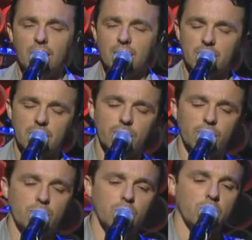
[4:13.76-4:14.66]

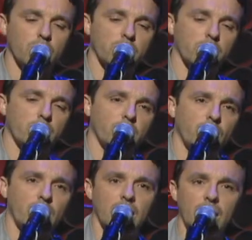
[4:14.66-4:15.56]
every word,
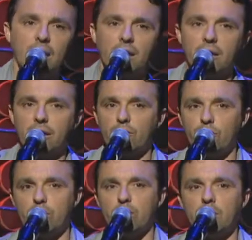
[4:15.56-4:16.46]
every line,
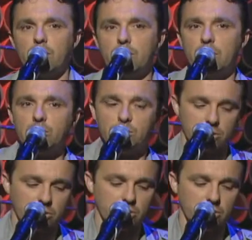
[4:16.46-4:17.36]
every
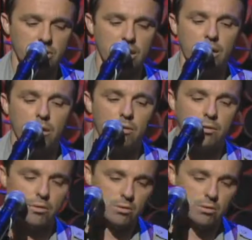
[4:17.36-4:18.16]
ambition till now,